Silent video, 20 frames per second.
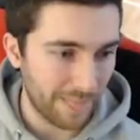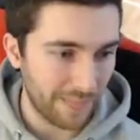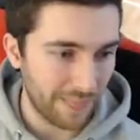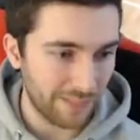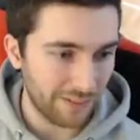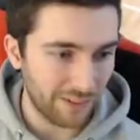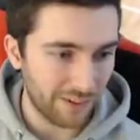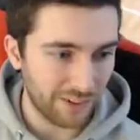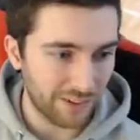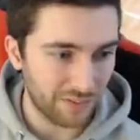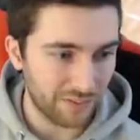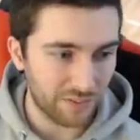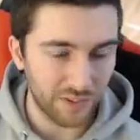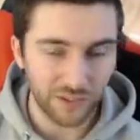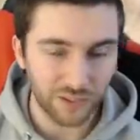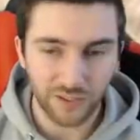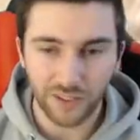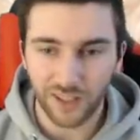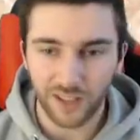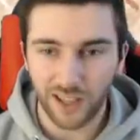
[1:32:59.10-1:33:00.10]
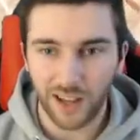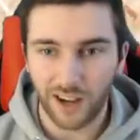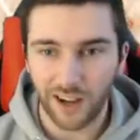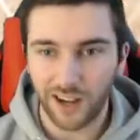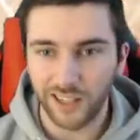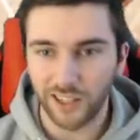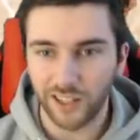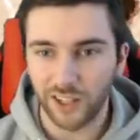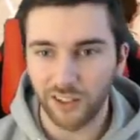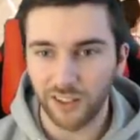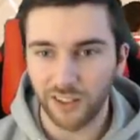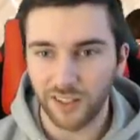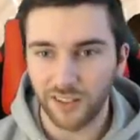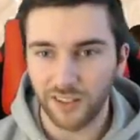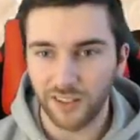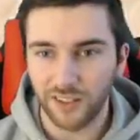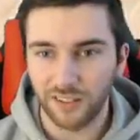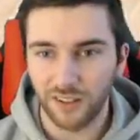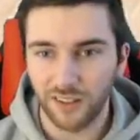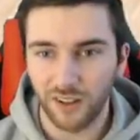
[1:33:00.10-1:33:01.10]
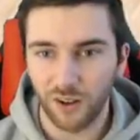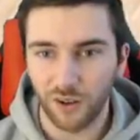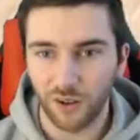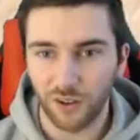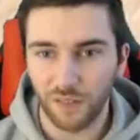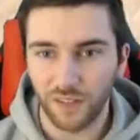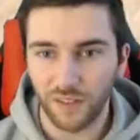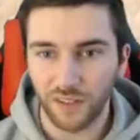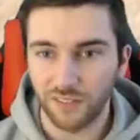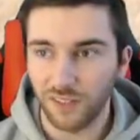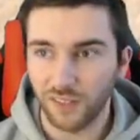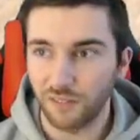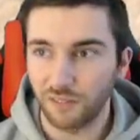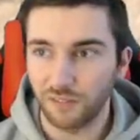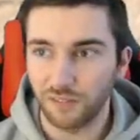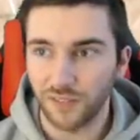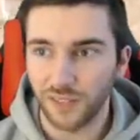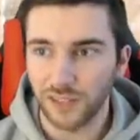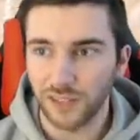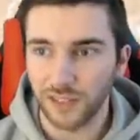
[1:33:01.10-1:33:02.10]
Zeke hasn't fixed it. Yeah, I know. There's a lot of things I haven't fixed in